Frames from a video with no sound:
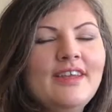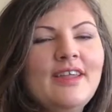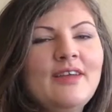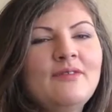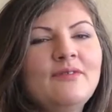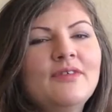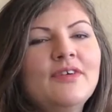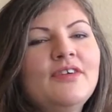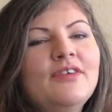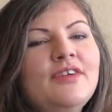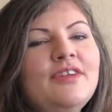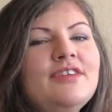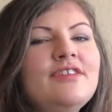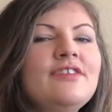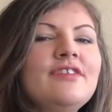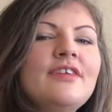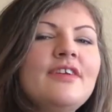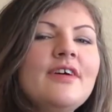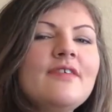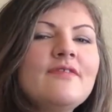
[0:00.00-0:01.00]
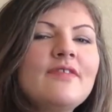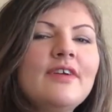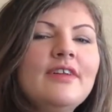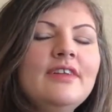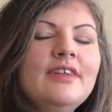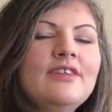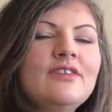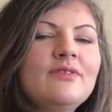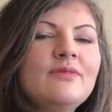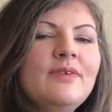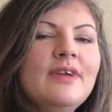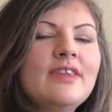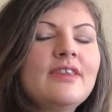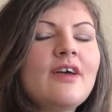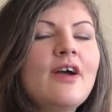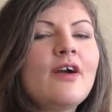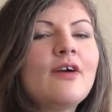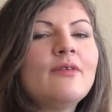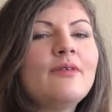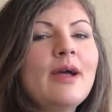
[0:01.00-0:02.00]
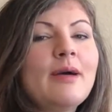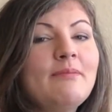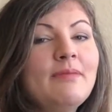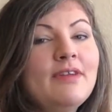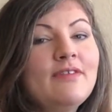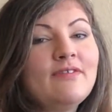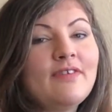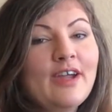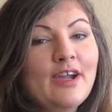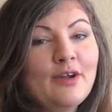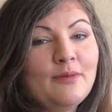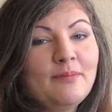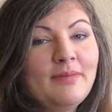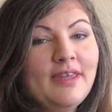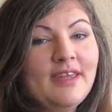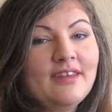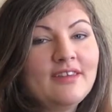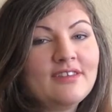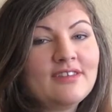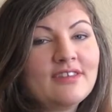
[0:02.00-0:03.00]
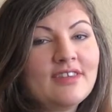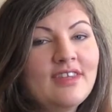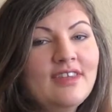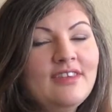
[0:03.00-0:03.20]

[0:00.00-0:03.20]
And we're going to start off our list with our rapid fire picks.